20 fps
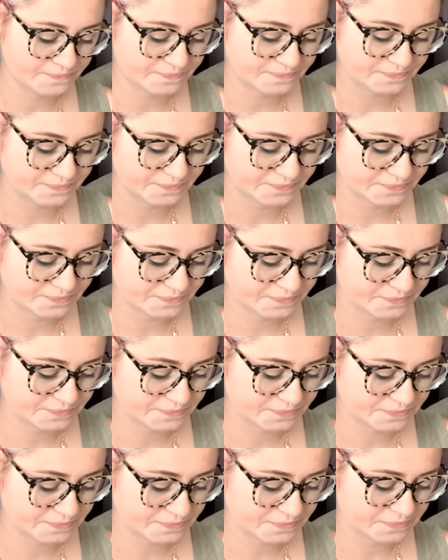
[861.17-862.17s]

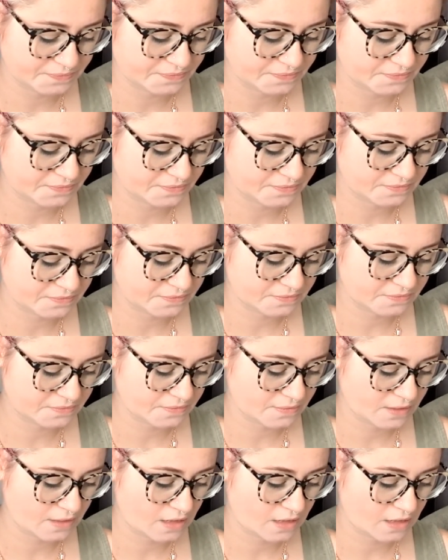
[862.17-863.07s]
Nobody speaks.